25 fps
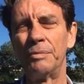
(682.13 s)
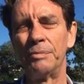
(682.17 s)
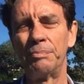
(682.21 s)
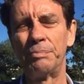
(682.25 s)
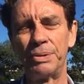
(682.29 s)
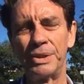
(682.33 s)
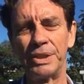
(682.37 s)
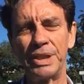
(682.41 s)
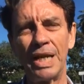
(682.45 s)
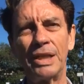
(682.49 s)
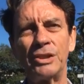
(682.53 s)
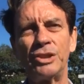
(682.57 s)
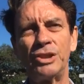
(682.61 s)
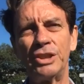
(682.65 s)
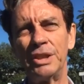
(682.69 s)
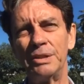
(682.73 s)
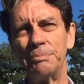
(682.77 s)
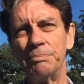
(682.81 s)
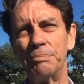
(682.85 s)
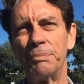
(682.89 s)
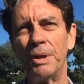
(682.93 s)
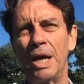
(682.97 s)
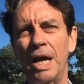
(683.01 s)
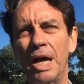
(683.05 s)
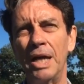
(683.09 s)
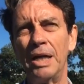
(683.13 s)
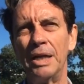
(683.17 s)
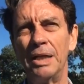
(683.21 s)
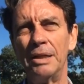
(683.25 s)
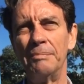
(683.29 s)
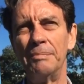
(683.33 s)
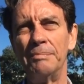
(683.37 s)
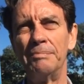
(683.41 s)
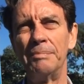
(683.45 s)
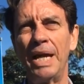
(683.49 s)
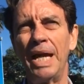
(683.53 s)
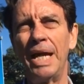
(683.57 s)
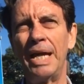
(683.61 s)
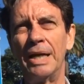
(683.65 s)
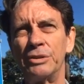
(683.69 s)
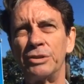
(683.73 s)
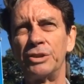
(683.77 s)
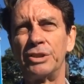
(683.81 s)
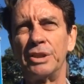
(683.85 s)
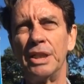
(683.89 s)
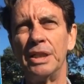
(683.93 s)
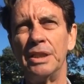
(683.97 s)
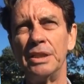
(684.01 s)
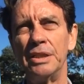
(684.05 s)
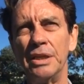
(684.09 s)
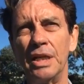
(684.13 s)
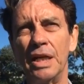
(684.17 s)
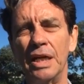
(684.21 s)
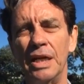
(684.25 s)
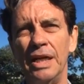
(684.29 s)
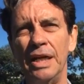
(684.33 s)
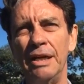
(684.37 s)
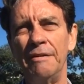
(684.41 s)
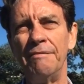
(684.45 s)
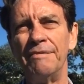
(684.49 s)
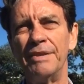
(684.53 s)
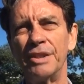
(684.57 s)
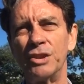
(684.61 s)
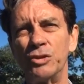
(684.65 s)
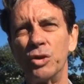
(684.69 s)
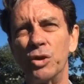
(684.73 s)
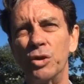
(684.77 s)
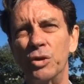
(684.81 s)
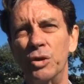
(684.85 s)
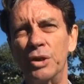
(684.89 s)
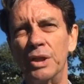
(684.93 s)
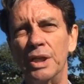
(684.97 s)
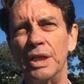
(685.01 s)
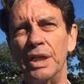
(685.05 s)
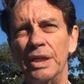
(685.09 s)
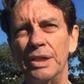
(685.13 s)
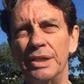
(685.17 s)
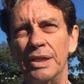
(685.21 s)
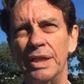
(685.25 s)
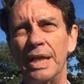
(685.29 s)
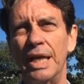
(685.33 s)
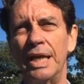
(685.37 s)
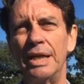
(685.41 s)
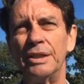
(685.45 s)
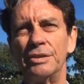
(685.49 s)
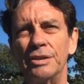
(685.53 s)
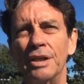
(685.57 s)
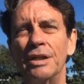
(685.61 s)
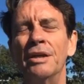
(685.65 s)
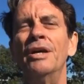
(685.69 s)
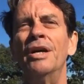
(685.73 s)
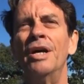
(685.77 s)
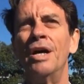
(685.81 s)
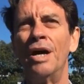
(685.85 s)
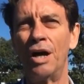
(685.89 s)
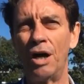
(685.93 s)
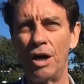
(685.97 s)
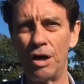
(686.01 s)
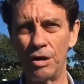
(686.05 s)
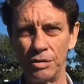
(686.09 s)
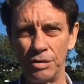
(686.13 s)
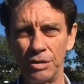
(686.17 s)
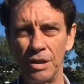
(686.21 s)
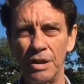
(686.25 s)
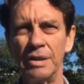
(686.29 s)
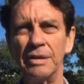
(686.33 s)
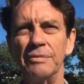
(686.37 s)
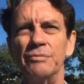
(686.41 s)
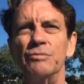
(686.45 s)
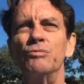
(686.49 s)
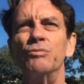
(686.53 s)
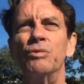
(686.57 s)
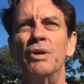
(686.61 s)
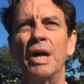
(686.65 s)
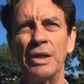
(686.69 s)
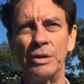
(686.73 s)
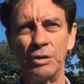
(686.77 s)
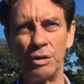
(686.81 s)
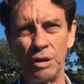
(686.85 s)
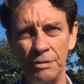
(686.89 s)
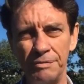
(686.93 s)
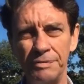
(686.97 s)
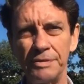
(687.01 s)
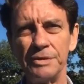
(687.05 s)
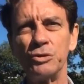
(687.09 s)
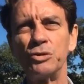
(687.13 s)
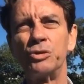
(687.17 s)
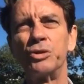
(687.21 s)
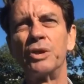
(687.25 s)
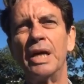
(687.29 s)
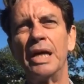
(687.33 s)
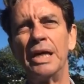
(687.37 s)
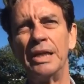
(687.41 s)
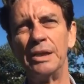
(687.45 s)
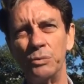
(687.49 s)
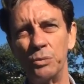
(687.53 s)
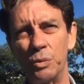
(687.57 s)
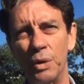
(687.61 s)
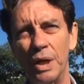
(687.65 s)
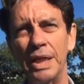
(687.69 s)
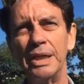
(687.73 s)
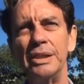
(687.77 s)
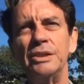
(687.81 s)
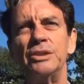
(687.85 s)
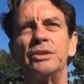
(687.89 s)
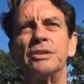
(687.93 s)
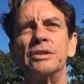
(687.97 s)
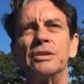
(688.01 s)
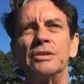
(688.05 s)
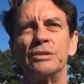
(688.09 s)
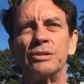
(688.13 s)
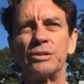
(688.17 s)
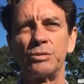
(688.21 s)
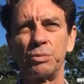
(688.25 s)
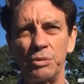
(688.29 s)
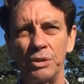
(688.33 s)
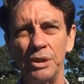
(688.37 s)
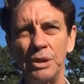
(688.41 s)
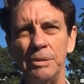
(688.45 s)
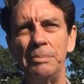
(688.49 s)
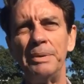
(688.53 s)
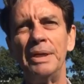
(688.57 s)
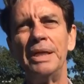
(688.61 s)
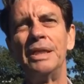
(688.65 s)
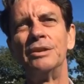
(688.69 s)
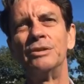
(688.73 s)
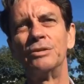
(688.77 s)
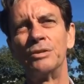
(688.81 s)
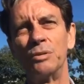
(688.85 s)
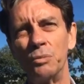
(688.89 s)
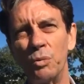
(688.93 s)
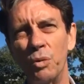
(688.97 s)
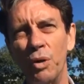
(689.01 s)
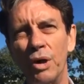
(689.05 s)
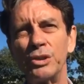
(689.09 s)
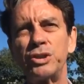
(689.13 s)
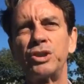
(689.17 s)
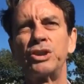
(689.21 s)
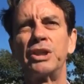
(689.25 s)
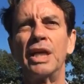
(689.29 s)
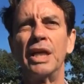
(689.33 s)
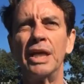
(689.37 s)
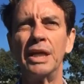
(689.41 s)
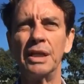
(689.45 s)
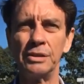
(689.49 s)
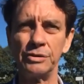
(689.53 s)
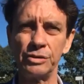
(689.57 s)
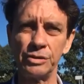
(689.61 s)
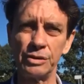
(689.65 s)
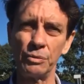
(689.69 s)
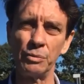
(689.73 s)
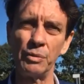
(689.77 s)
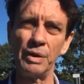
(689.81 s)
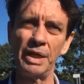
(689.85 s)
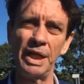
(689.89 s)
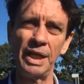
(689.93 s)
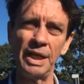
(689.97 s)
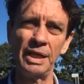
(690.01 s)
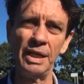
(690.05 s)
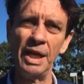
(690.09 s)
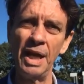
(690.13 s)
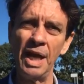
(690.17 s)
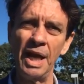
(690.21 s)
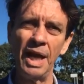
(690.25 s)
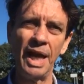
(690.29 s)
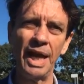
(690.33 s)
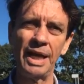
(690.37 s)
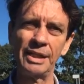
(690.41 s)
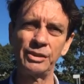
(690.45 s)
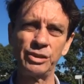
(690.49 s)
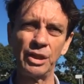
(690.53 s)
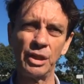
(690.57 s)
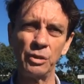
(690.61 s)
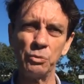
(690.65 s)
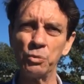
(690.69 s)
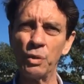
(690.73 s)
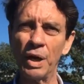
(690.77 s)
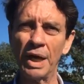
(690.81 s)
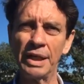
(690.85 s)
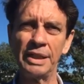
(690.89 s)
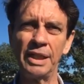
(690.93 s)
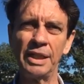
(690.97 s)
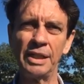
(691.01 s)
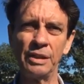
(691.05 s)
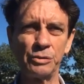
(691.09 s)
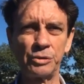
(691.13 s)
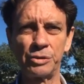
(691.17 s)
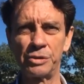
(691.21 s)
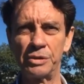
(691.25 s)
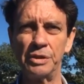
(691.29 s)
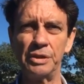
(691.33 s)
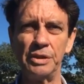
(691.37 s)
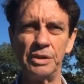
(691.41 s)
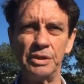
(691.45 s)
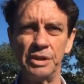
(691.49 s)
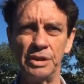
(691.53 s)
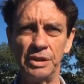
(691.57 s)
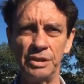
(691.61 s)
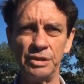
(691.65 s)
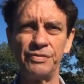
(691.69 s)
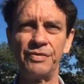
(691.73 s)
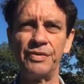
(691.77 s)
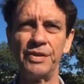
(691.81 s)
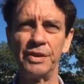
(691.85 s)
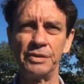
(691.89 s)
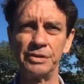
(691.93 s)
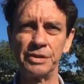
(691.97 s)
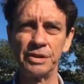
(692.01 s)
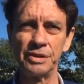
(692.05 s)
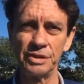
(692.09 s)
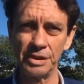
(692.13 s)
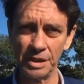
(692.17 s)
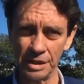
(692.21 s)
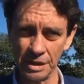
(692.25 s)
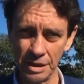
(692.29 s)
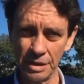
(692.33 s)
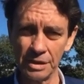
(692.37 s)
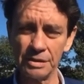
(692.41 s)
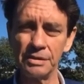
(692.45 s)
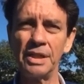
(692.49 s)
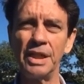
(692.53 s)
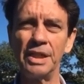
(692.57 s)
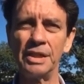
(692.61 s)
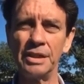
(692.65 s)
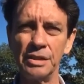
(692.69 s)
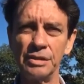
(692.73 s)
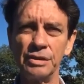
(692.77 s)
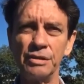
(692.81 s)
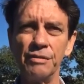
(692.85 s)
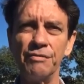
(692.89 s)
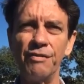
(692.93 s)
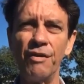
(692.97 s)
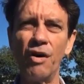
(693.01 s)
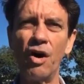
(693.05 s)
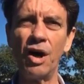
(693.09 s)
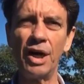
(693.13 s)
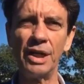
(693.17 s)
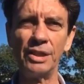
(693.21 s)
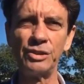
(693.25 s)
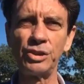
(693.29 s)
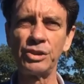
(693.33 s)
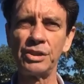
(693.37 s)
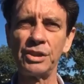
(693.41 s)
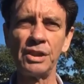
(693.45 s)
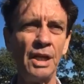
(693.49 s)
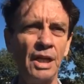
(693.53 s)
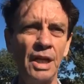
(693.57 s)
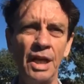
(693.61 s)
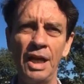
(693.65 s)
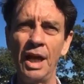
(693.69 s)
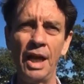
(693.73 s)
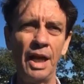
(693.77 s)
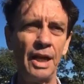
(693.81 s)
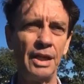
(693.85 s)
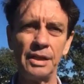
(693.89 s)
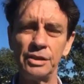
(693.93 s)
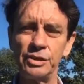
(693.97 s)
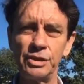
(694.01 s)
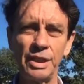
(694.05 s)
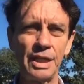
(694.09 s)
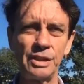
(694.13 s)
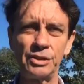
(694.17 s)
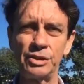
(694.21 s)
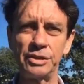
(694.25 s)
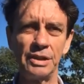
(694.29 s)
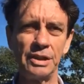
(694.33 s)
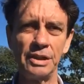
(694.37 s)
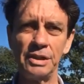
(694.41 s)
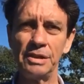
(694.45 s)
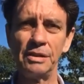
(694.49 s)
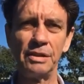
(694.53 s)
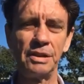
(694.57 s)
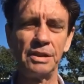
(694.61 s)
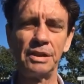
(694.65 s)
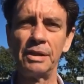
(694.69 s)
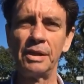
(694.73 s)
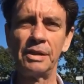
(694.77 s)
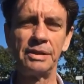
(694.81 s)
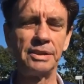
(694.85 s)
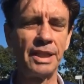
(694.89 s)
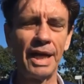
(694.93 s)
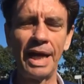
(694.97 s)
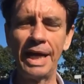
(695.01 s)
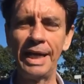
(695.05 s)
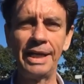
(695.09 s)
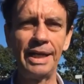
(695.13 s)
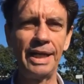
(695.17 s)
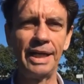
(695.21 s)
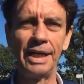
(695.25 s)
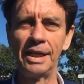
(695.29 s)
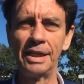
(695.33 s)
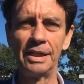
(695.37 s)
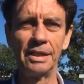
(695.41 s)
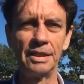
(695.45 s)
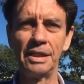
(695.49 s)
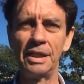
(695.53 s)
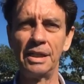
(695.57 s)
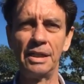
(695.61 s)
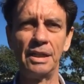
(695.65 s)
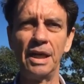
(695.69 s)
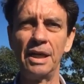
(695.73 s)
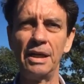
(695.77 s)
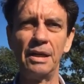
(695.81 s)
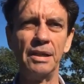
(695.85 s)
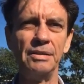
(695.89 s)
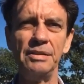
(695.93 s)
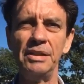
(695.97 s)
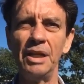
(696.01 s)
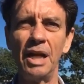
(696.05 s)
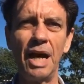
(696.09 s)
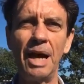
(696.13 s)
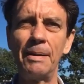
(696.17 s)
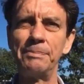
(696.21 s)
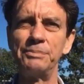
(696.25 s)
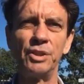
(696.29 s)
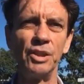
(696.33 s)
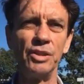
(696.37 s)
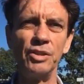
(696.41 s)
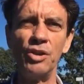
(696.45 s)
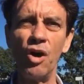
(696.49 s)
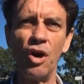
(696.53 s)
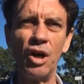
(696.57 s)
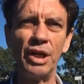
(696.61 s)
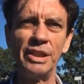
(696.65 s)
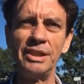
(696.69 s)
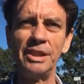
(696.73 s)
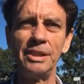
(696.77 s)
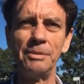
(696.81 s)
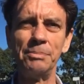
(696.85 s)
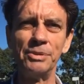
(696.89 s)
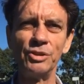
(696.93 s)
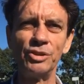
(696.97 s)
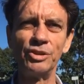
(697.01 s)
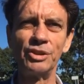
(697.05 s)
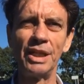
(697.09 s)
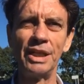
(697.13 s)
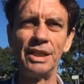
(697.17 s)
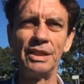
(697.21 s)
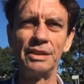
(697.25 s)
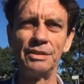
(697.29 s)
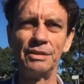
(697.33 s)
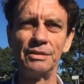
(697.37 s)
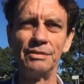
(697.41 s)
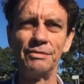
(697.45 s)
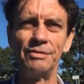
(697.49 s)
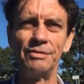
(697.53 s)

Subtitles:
production house in Victoria that has a whole lot of runoff and trade waste and sweepings and washdowns that we're actually running through these filters in a device. And it's actually taking up to 90%